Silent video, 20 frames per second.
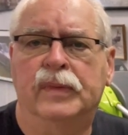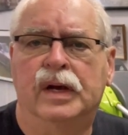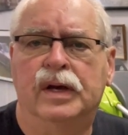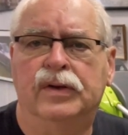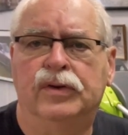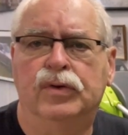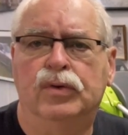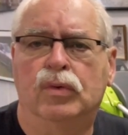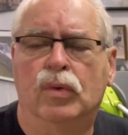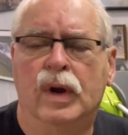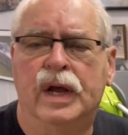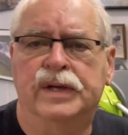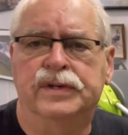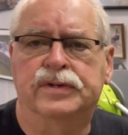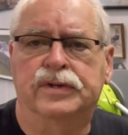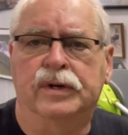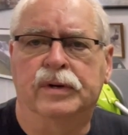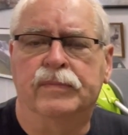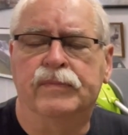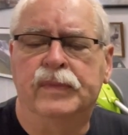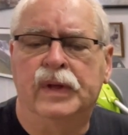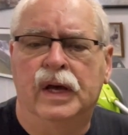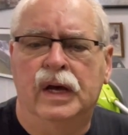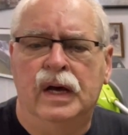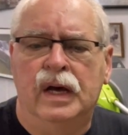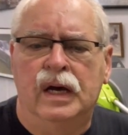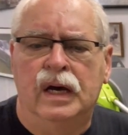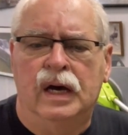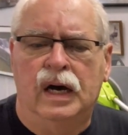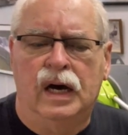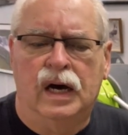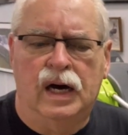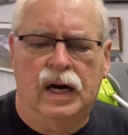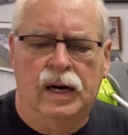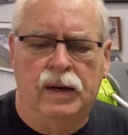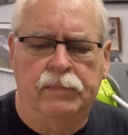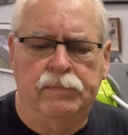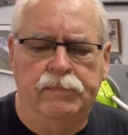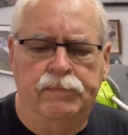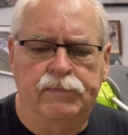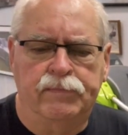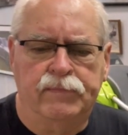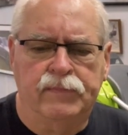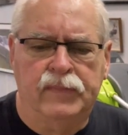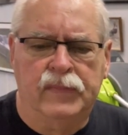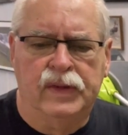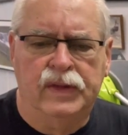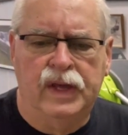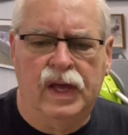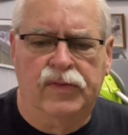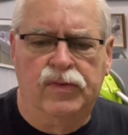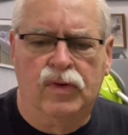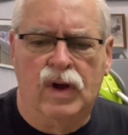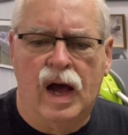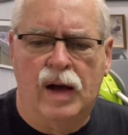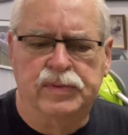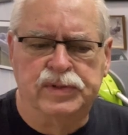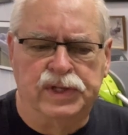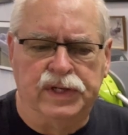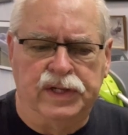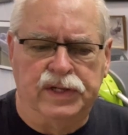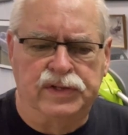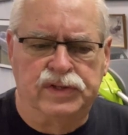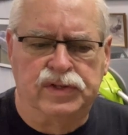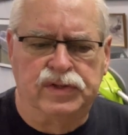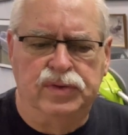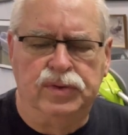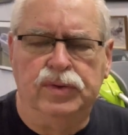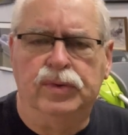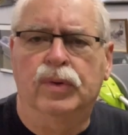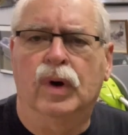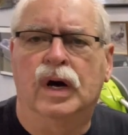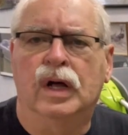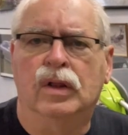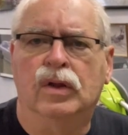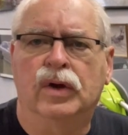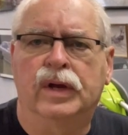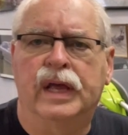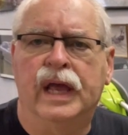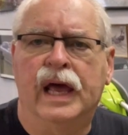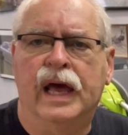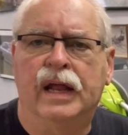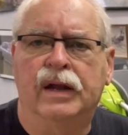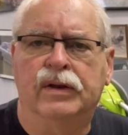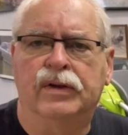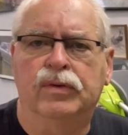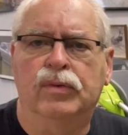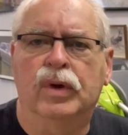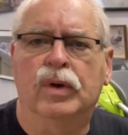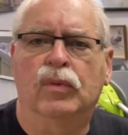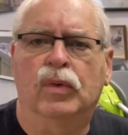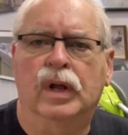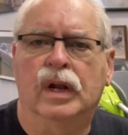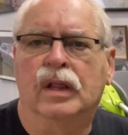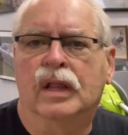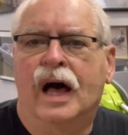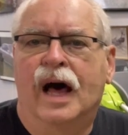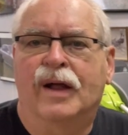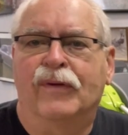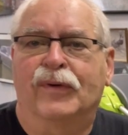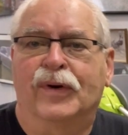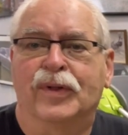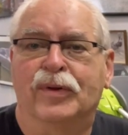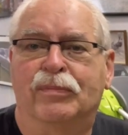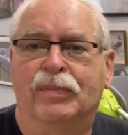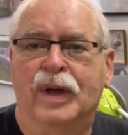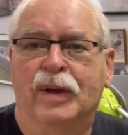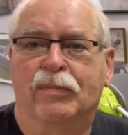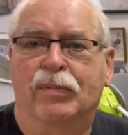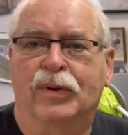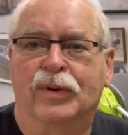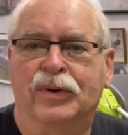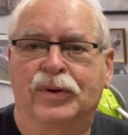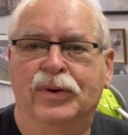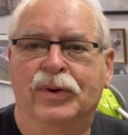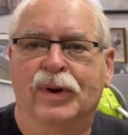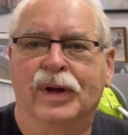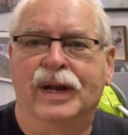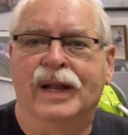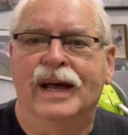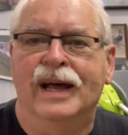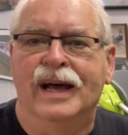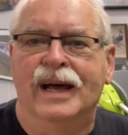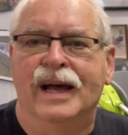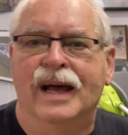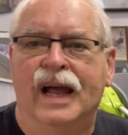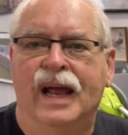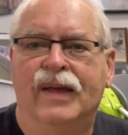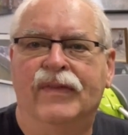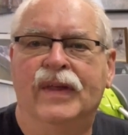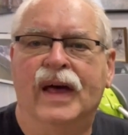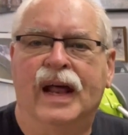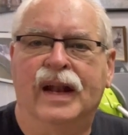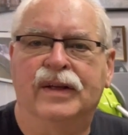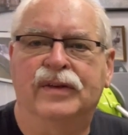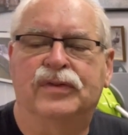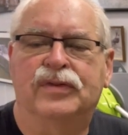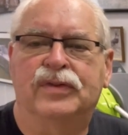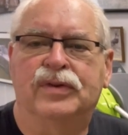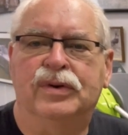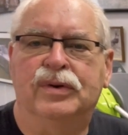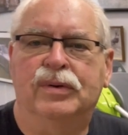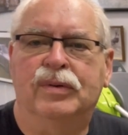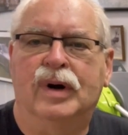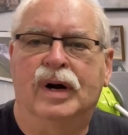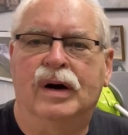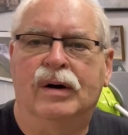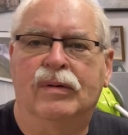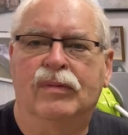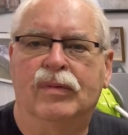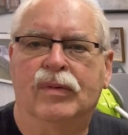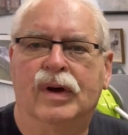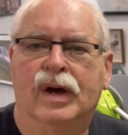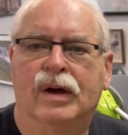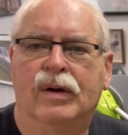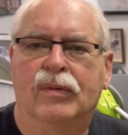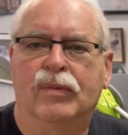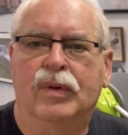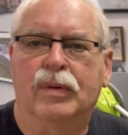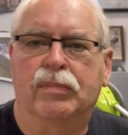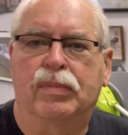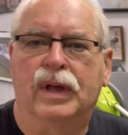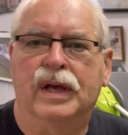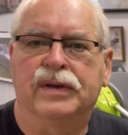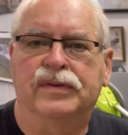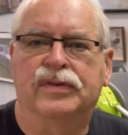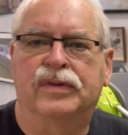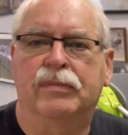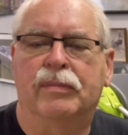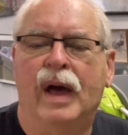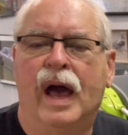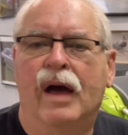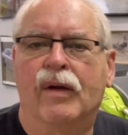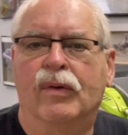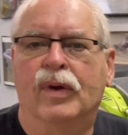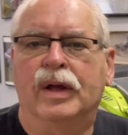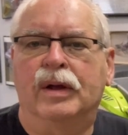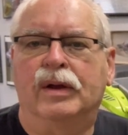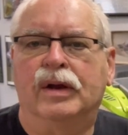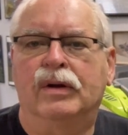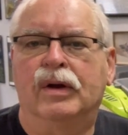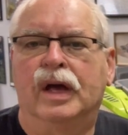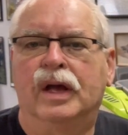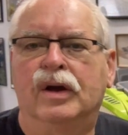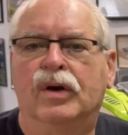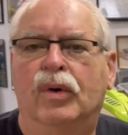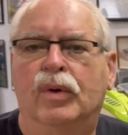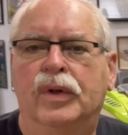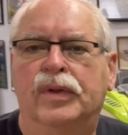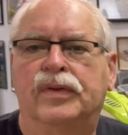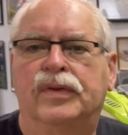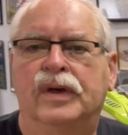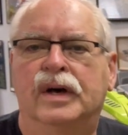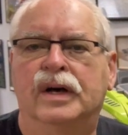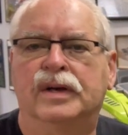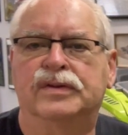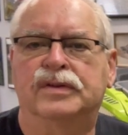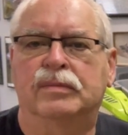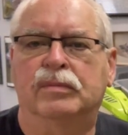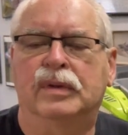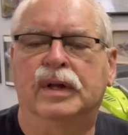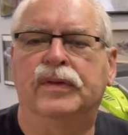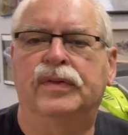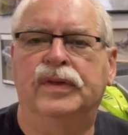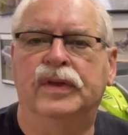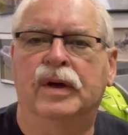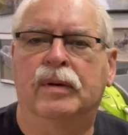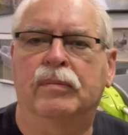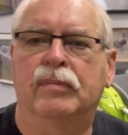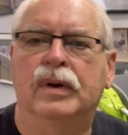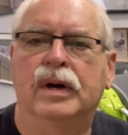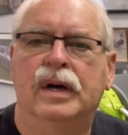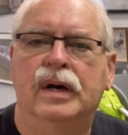Dune Racer. The other option is to look at doing what a lot of other people are doing, and that is to replace the battery and go with some lithium